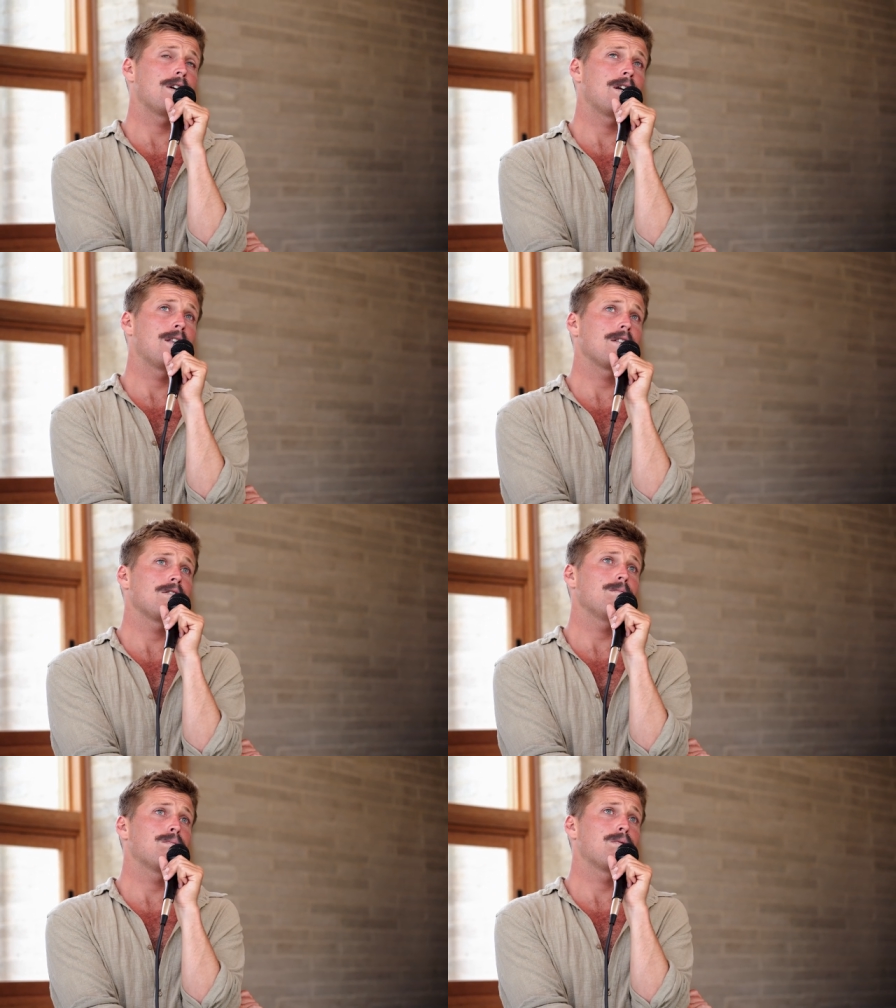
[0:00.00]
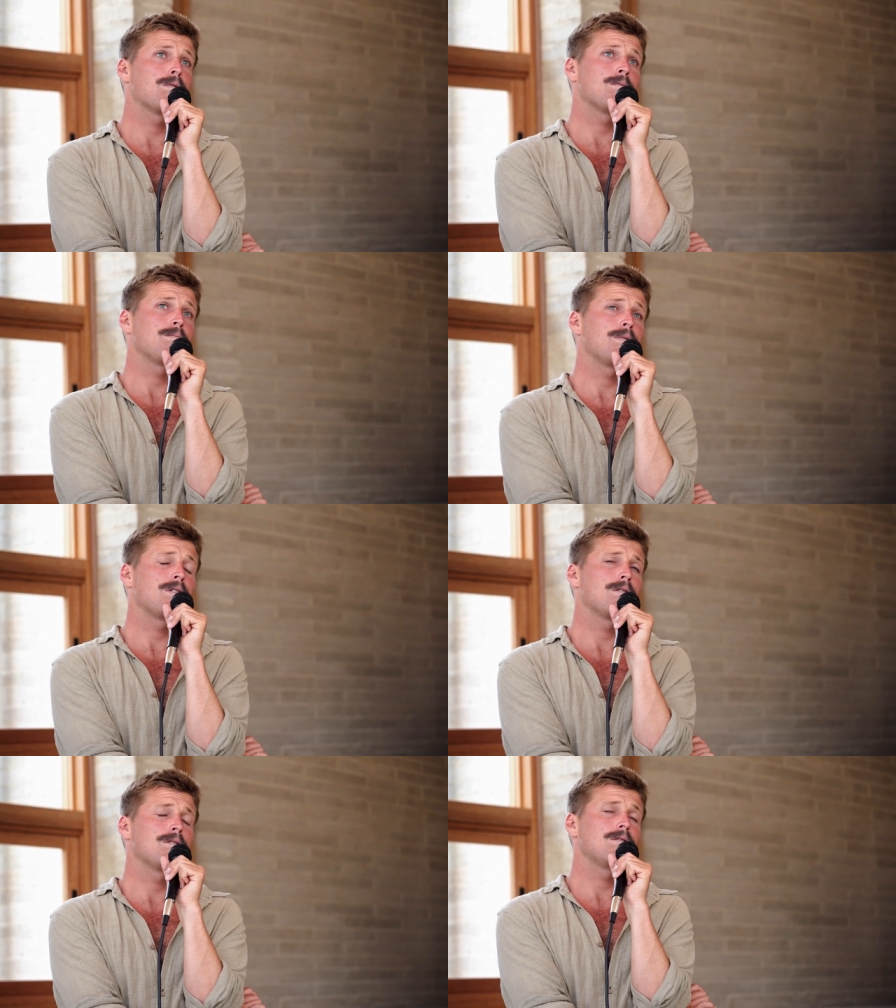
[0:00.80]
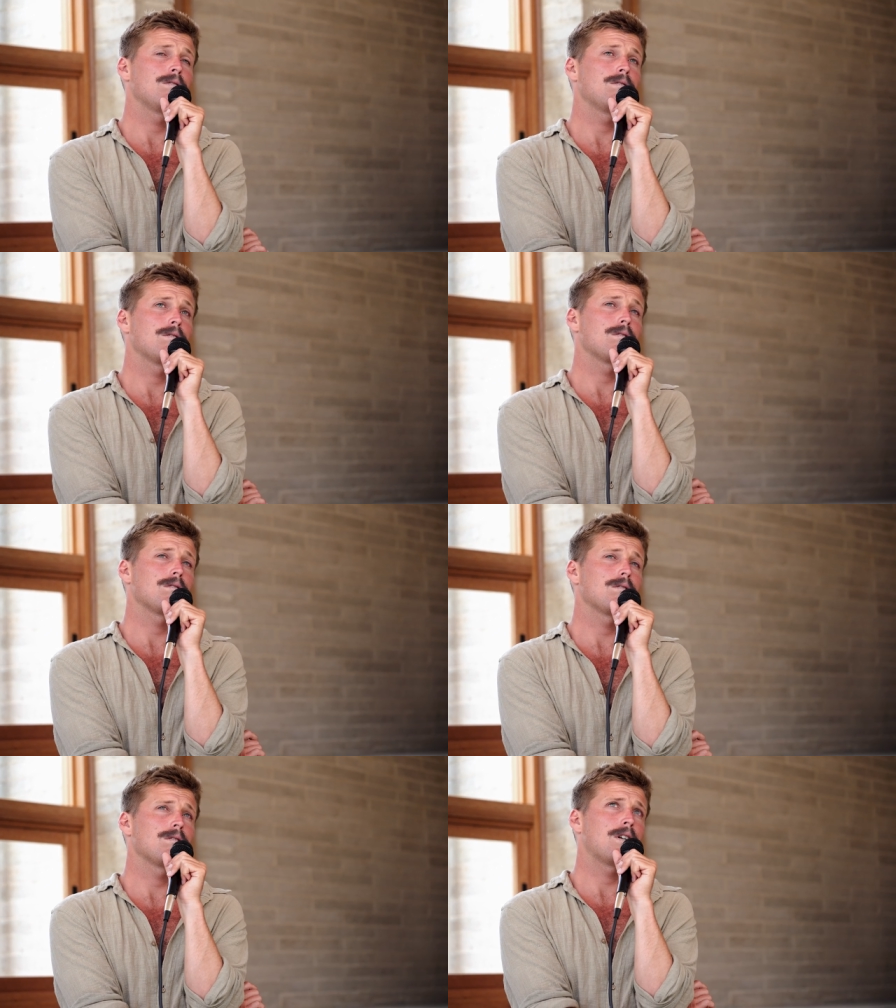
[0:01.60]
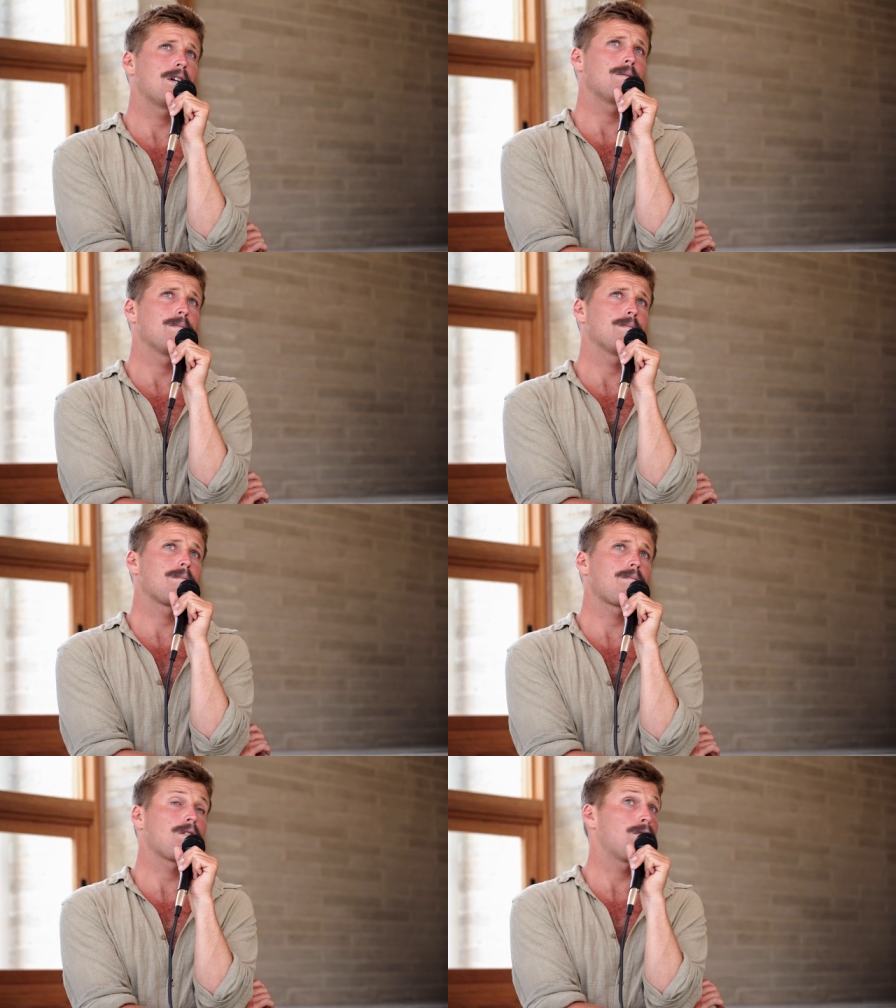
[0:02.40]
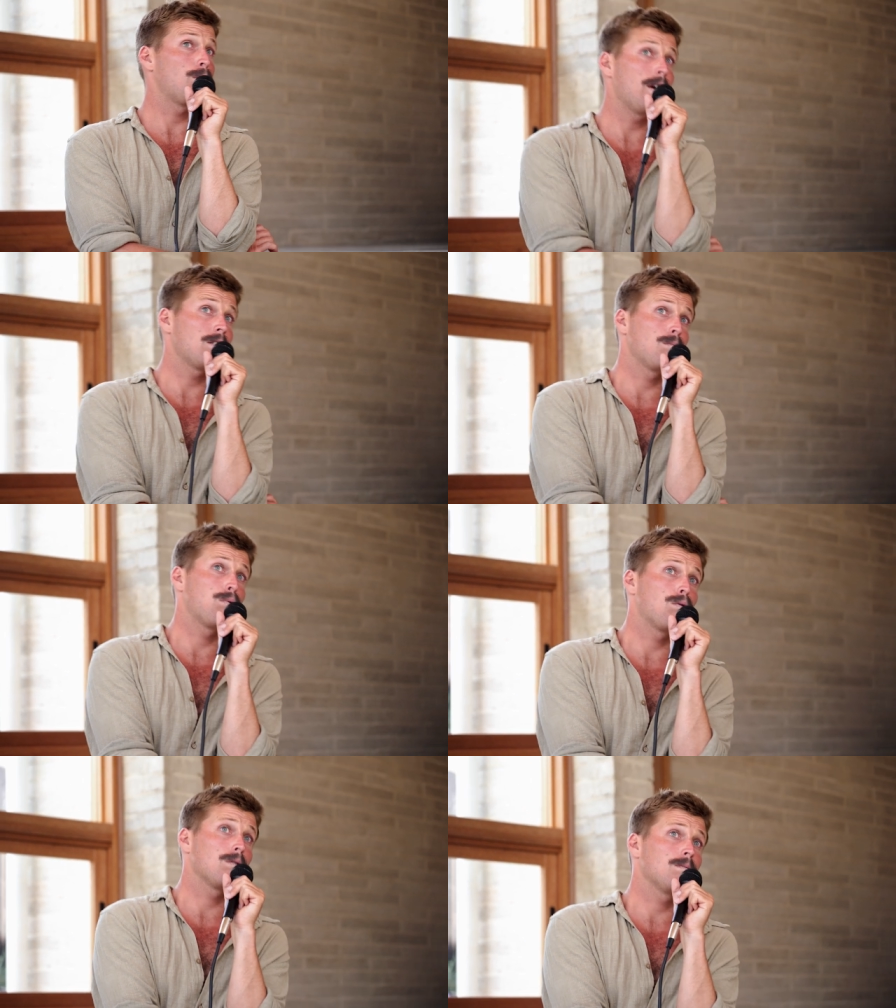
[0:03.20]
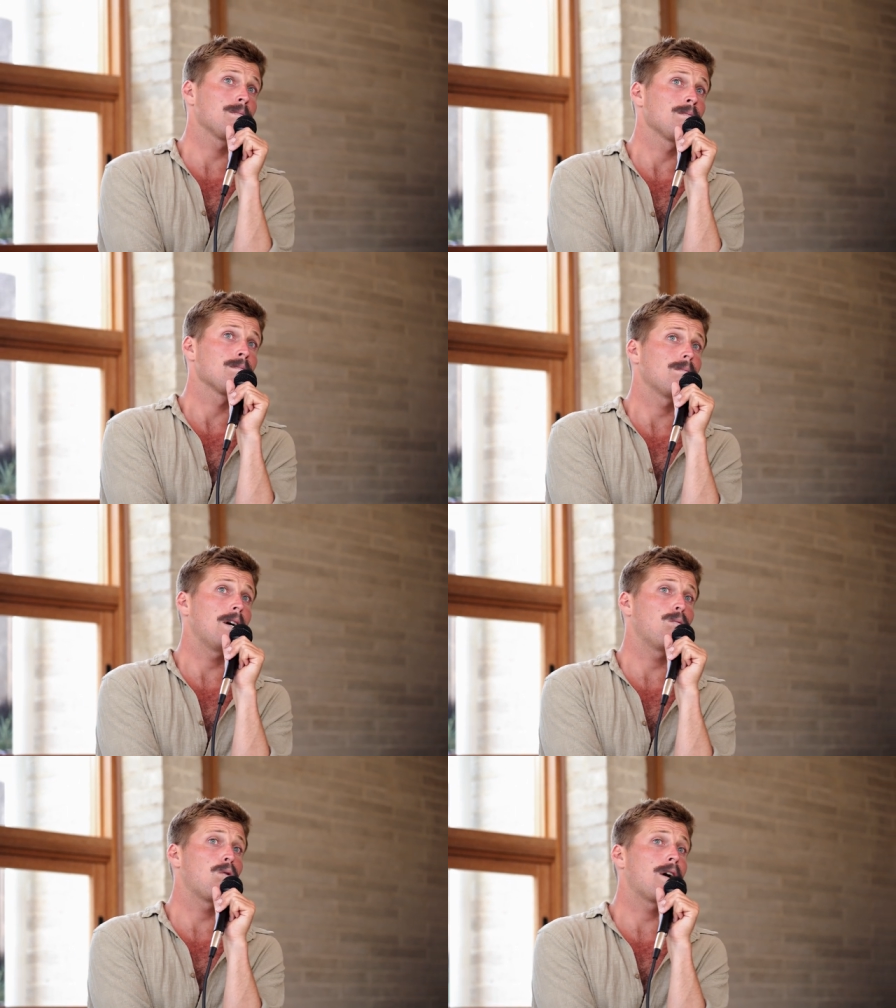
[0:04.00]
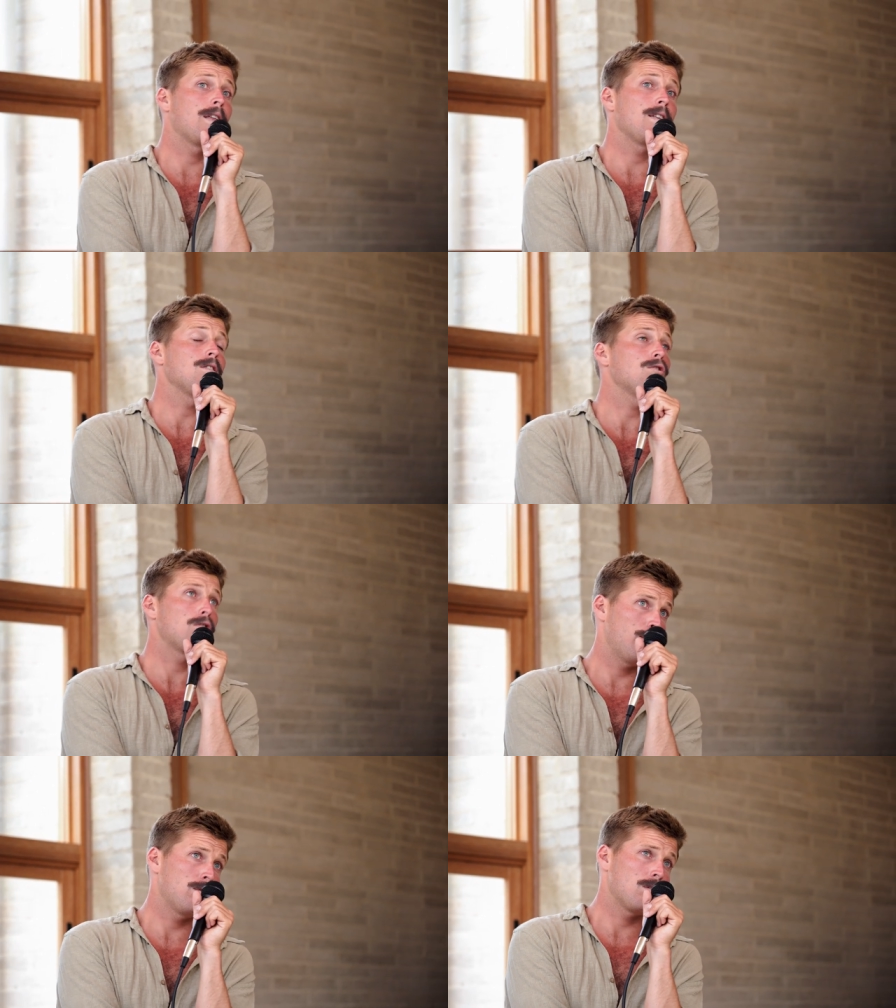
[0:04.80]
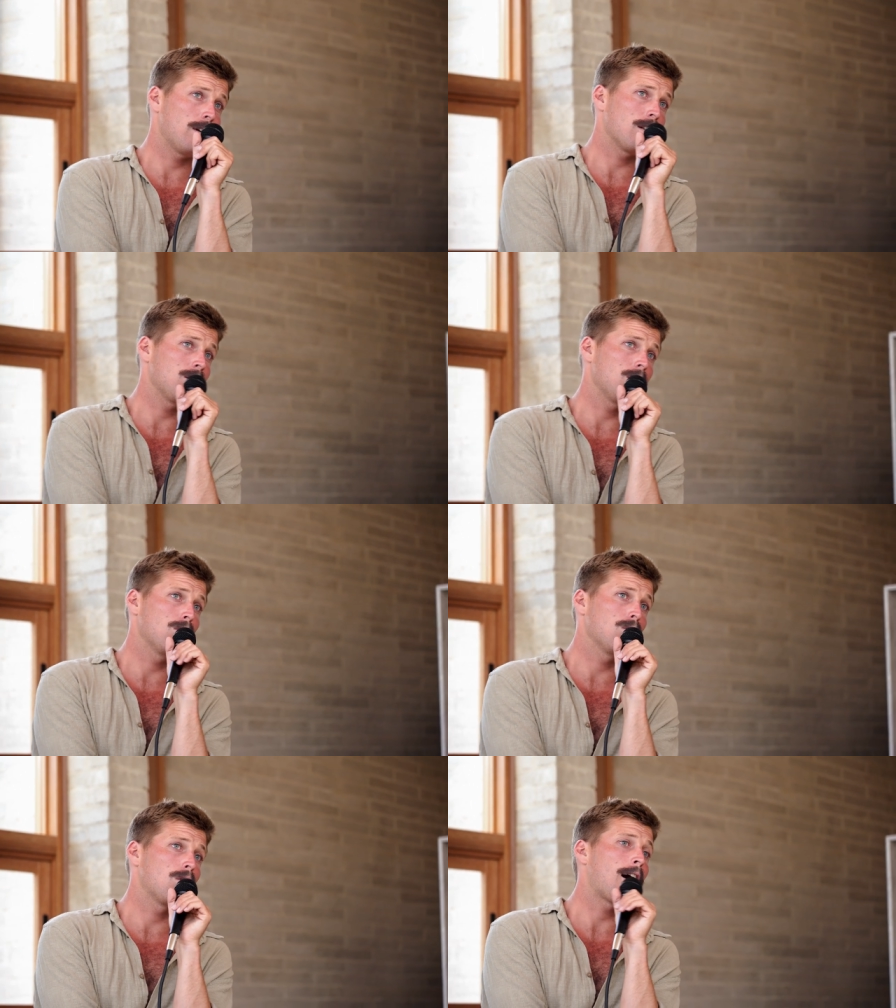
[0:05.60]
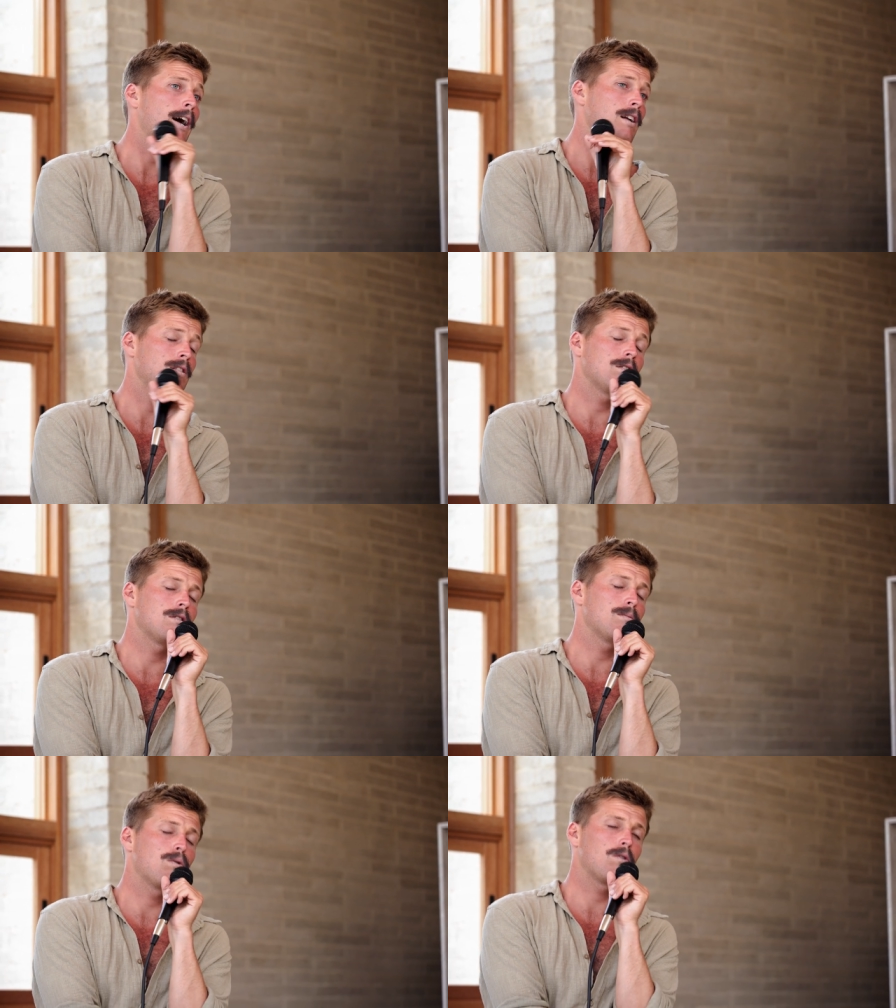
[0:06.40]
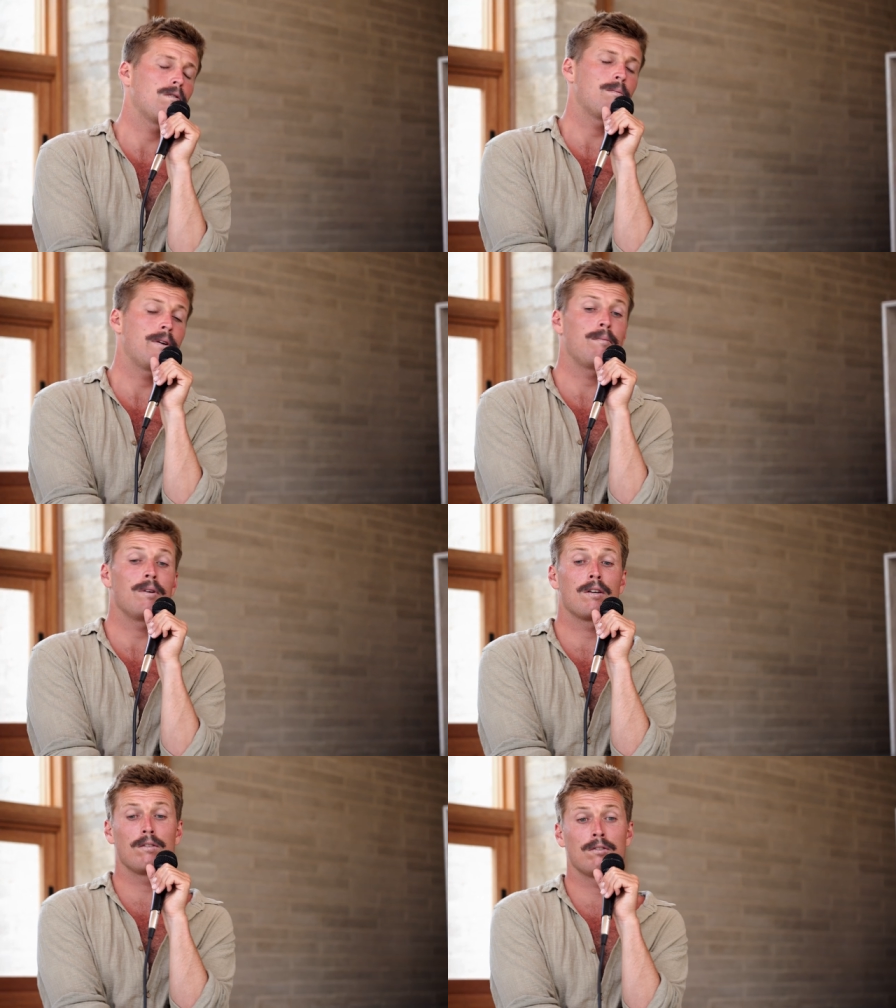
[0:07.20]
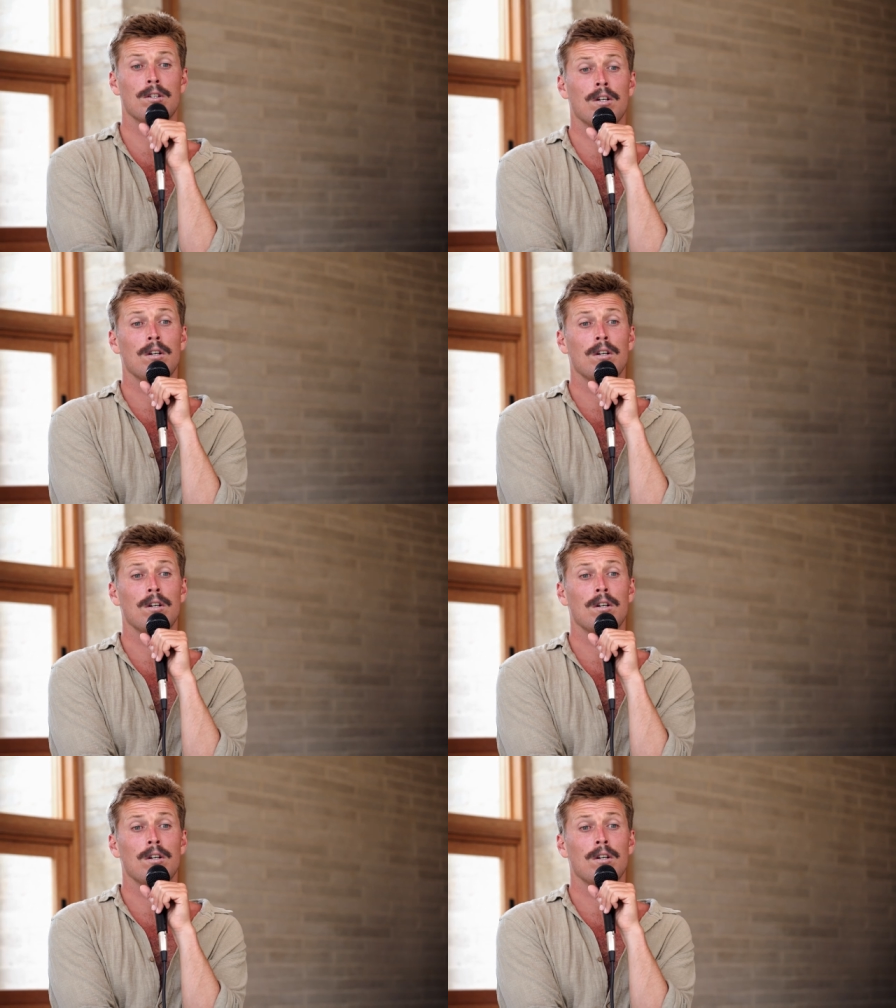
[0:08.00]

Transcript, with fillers: And that's important because um, for me, it's important and why these trips, like these little hiatuses are important for me because